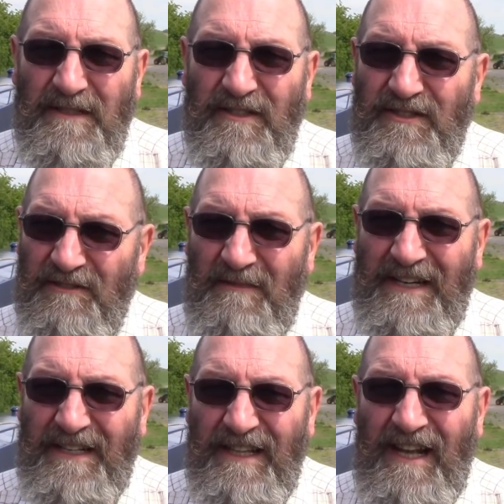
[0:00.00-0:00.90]
just to
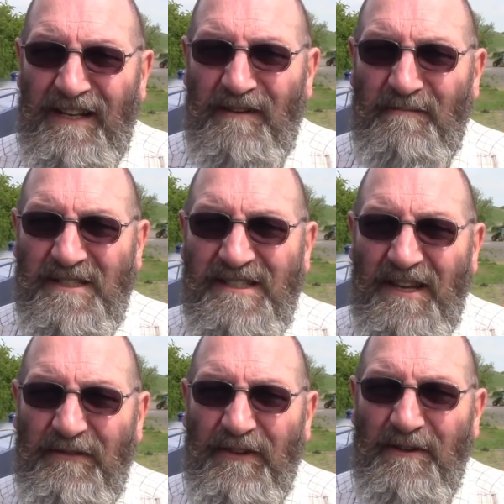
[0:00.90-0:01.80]
make it that little bit
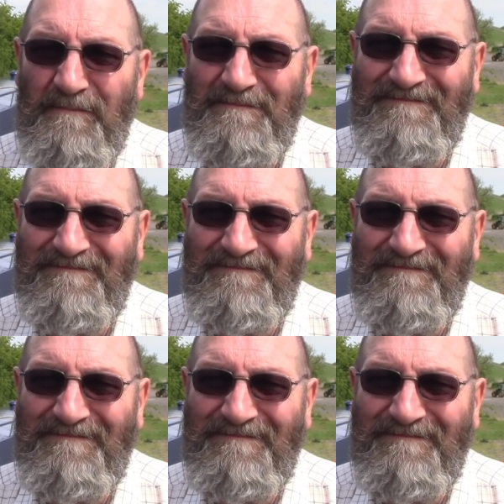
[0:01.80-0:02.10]
safer.